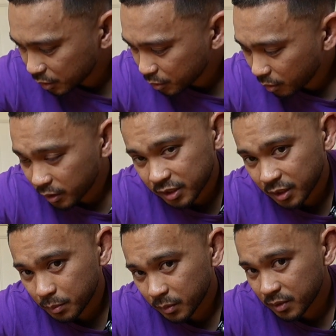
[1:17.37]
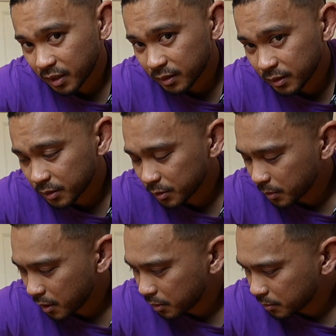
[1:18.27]
tricep tendons as
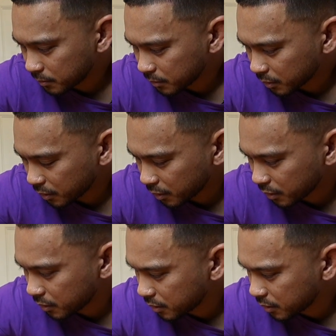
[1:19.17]
well, okay?